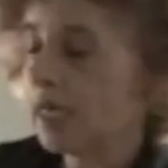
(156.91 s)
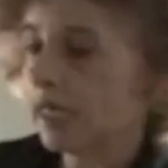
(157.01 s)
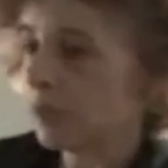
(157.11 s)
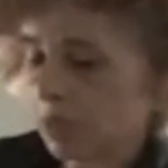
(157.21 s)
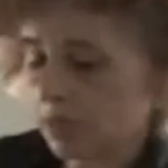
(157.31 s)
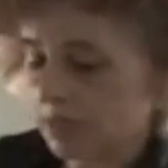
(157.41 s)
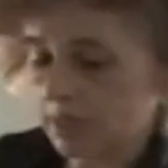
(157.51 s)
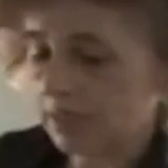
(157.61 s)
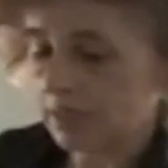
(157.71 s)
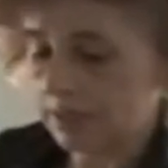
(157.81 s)

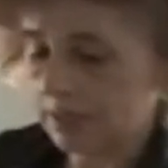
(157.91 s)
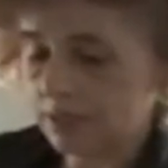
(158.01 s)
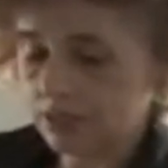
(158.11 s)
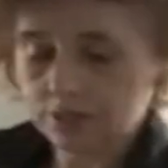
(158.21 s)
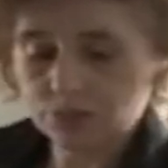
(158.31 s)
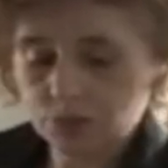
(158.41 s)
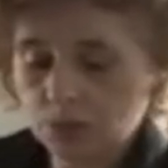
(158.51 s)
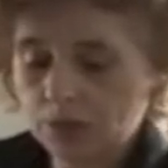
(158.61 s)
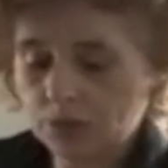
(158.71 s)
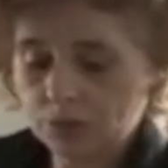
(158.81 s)
headmaster and the teachers, if you
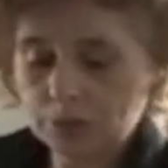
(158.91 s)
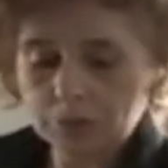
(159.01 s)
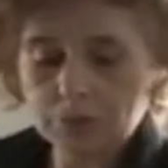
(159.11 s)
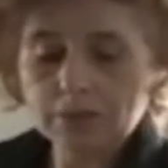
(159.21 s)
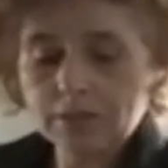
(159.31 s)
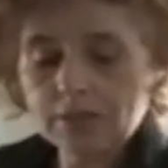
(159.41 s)
well remember.